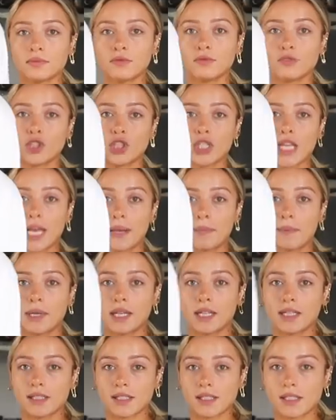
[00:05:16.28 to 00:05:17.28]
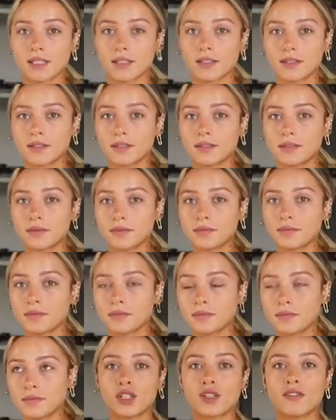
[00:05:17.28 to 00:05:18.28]
for, for 10, 10 rounds. Ten
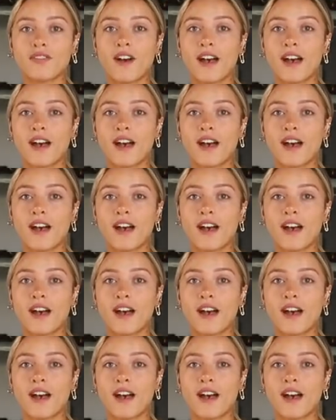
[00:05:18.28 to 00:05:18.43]
rounds. There's